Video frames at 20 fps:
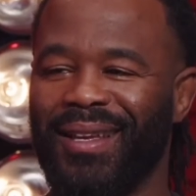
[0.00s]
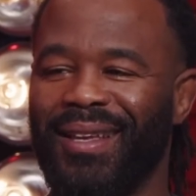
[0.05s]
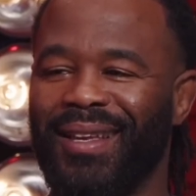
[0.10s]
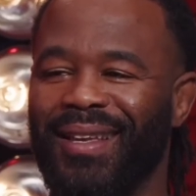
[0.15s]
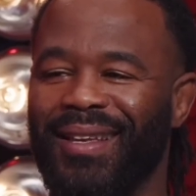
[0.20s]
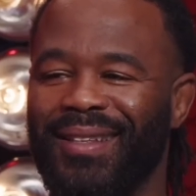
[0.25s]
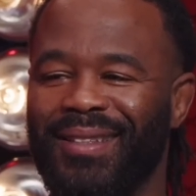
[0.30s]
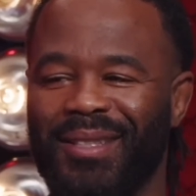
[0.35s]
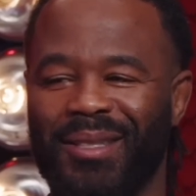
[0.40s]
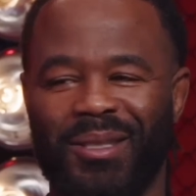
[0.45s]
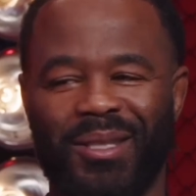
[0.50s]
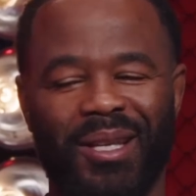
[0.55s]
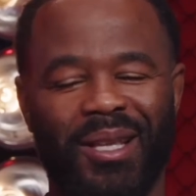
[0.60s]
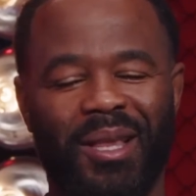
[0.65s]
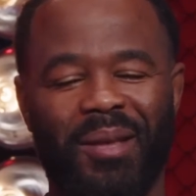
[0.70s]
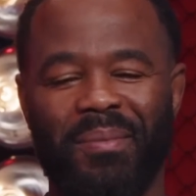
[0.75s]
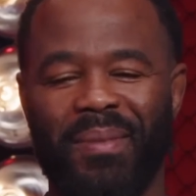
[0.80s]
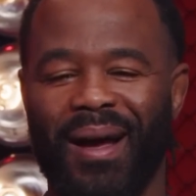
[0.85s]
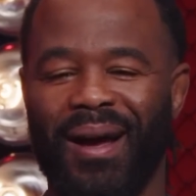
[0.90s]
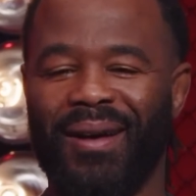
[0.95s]
Chill him out. To chill
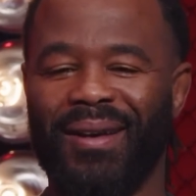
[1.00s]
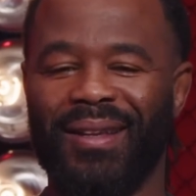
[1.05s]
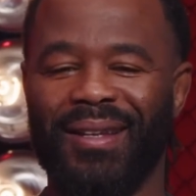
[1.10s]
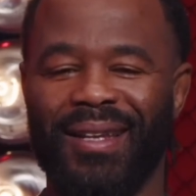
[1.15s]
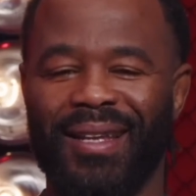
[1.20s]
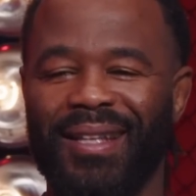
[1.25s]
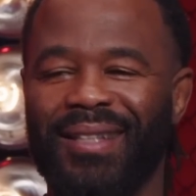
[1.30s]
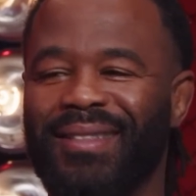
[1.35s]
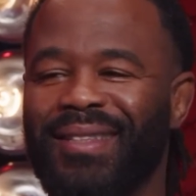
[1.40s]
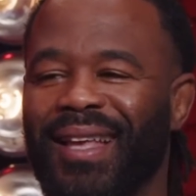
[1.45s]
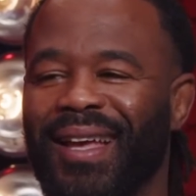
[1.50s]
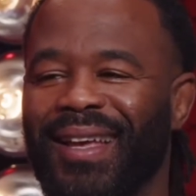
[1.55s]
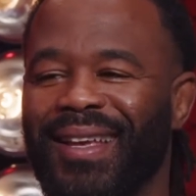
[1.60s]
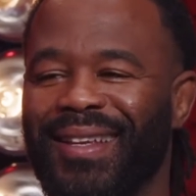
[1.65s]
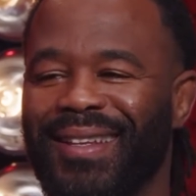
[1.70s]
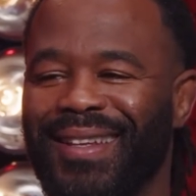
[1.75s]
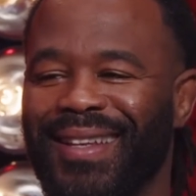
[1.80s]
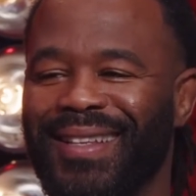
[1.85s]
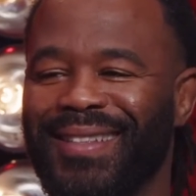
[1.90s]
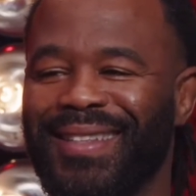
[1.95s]
bit. him out. He needs yeah. that.
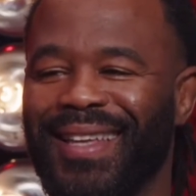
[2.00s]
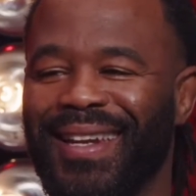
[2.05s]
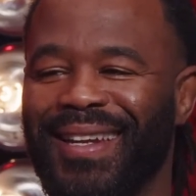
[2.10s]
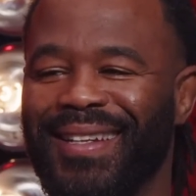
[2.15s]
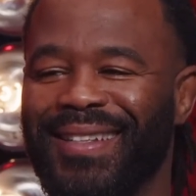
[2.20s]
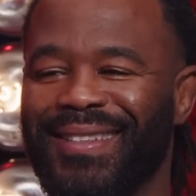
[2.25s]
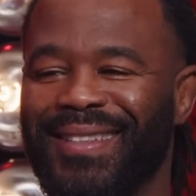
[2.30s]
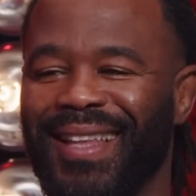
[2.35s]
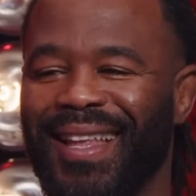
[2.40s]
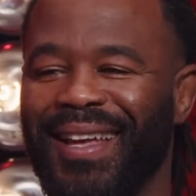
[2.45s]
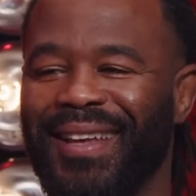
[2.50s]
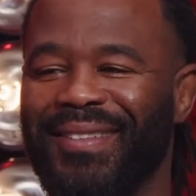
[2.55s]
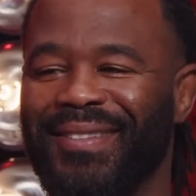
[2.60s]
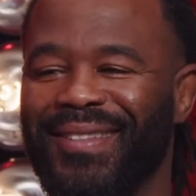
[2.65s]
He needs All that right. in his life.